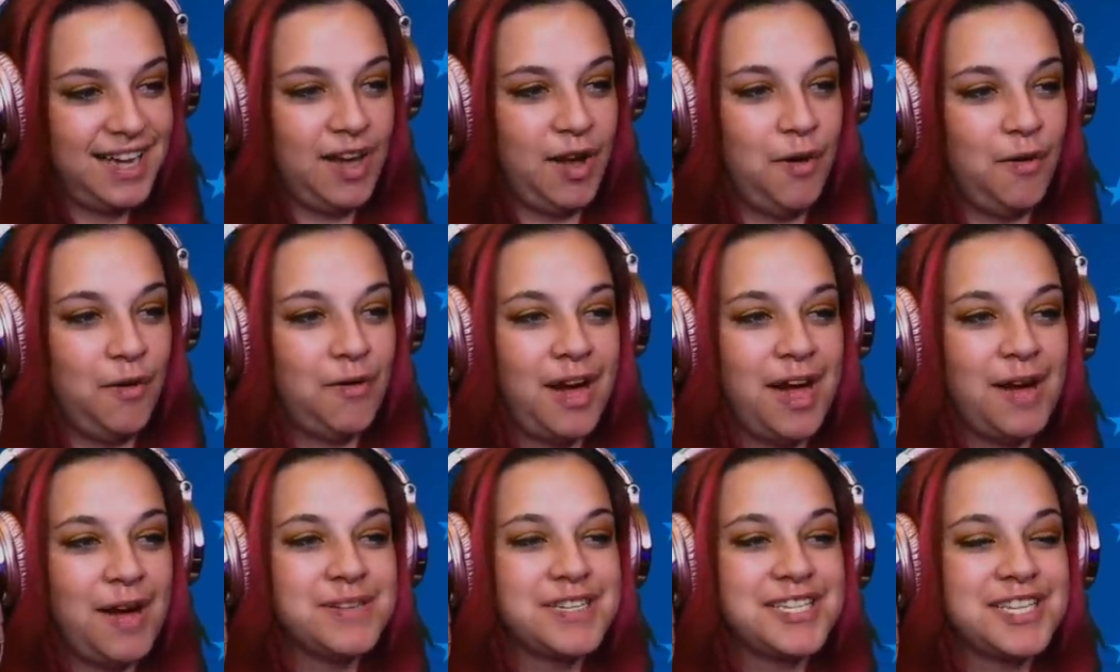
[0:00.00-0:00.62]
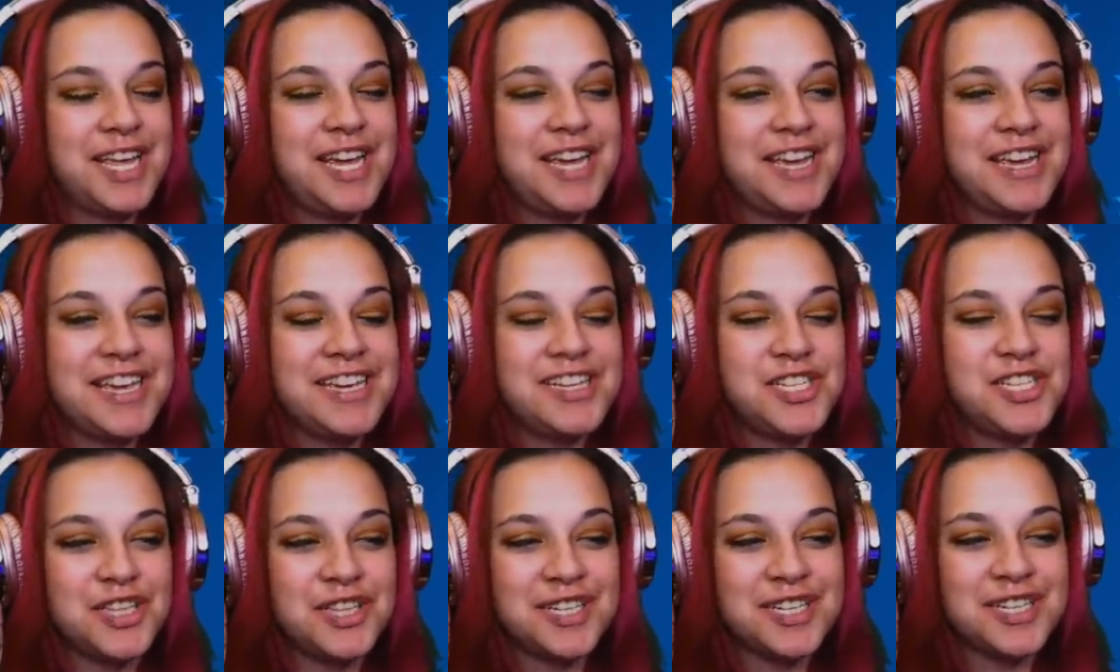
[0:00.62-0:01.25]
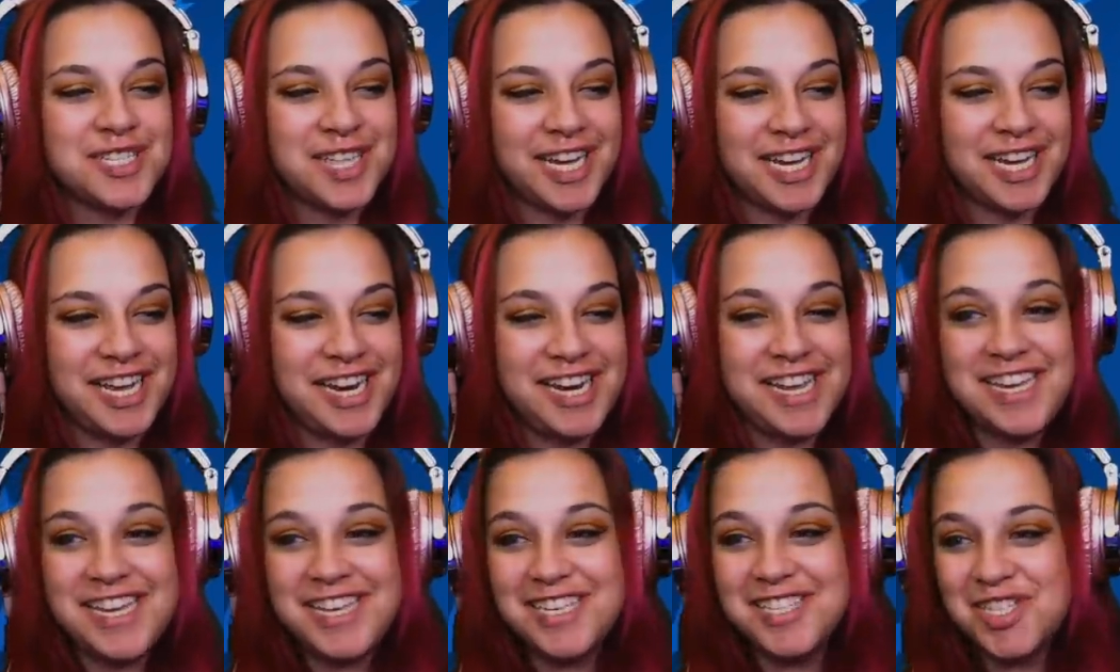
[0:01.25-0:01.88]
I was thinking she looks like an
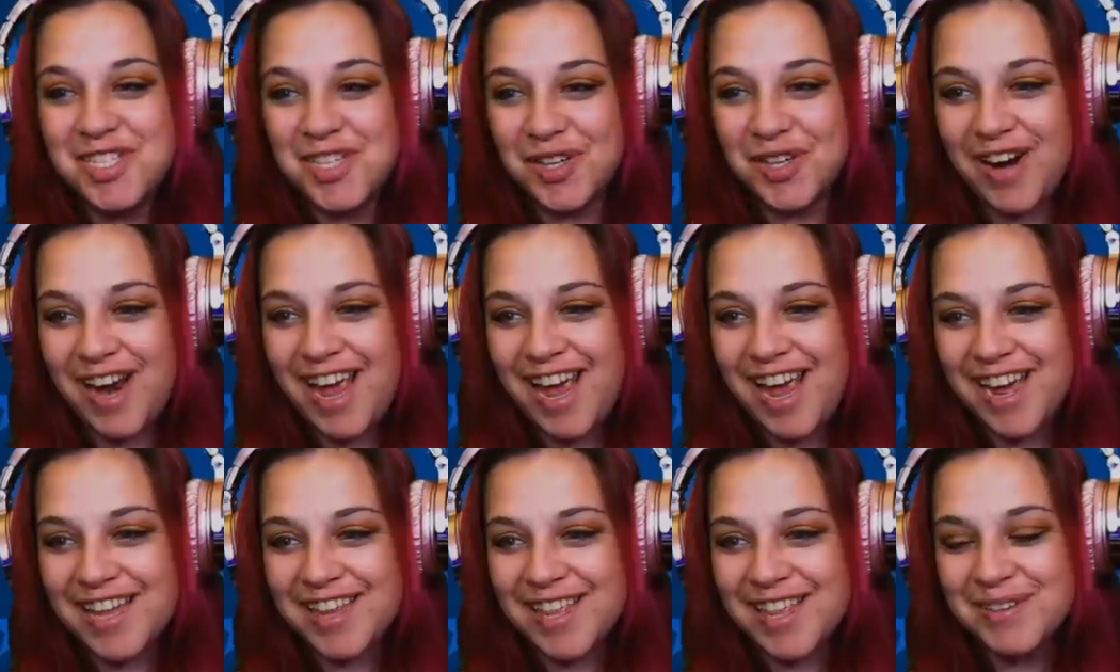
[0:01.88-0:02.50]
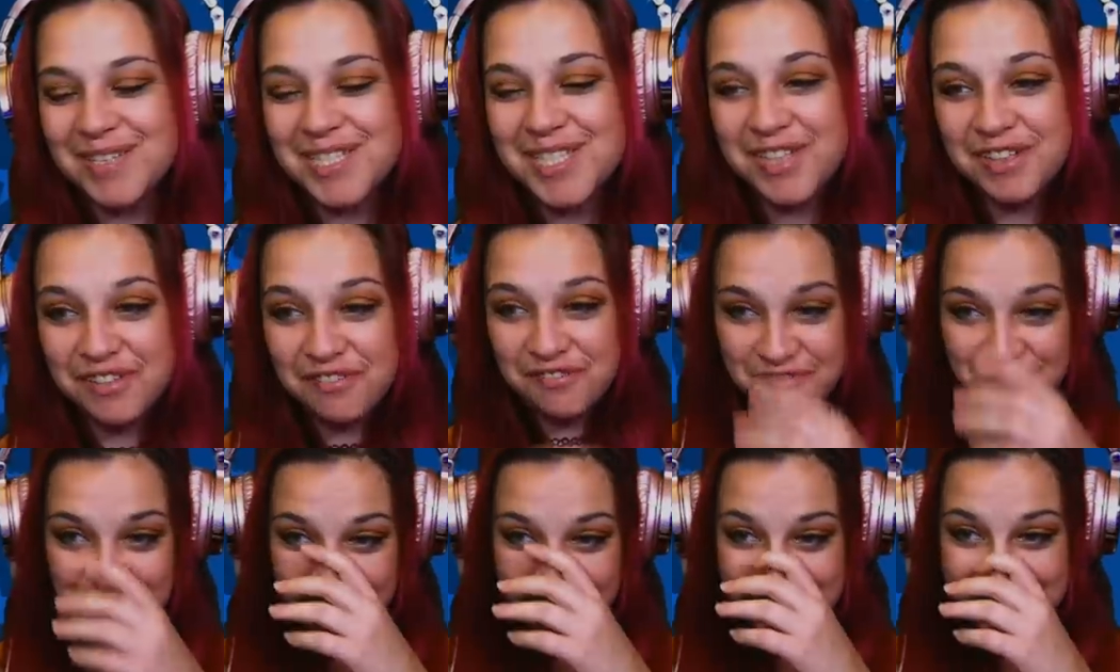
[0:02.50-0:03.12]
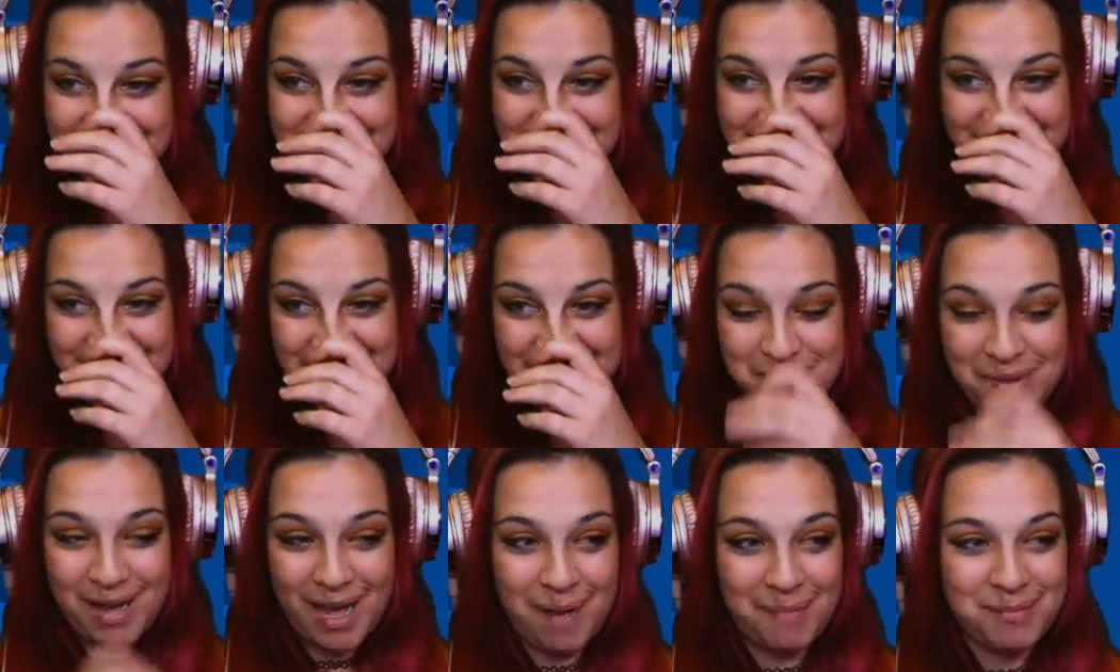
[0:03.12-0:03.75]
Easter egg. That was the first thing that
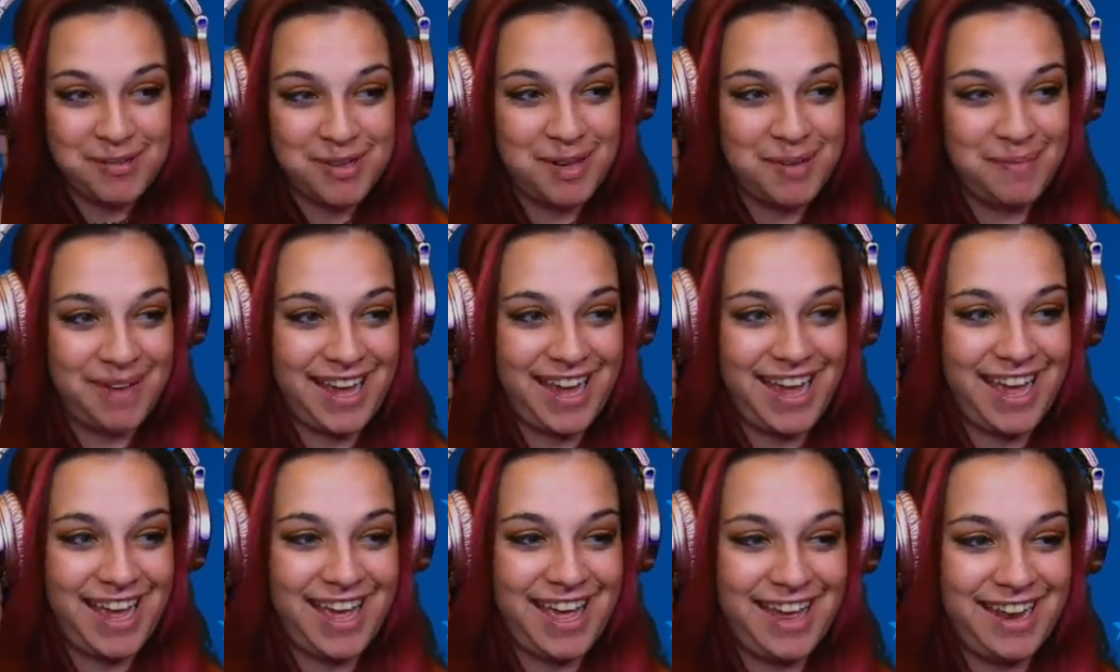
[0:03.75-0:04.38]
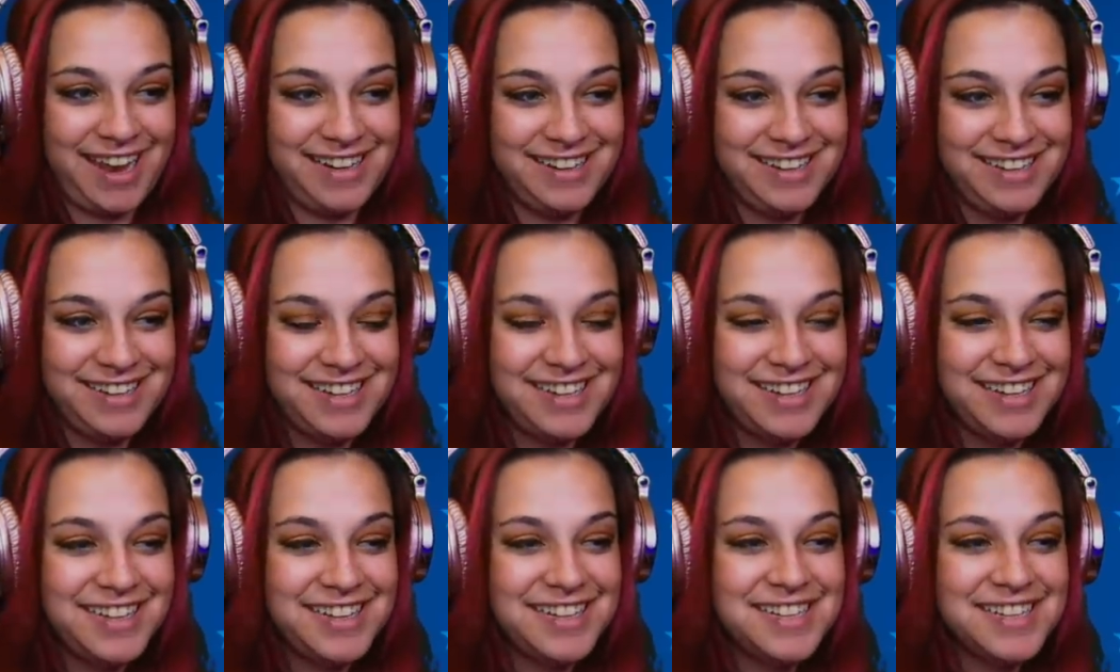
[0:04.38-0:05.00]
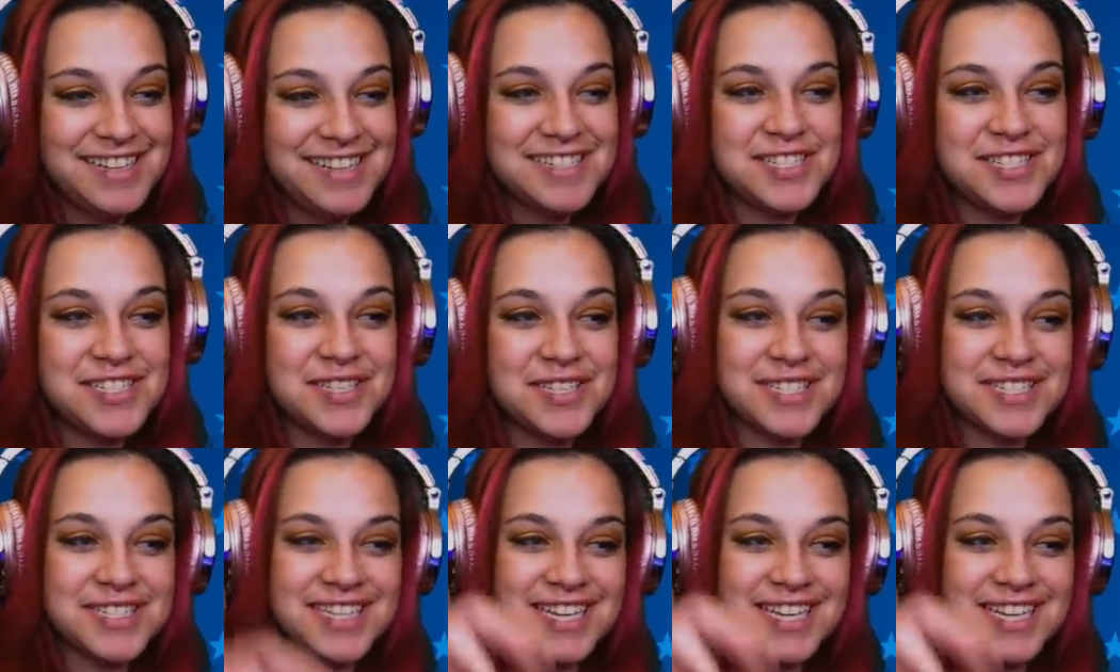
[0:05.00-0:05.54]
popped into my head. She looks like.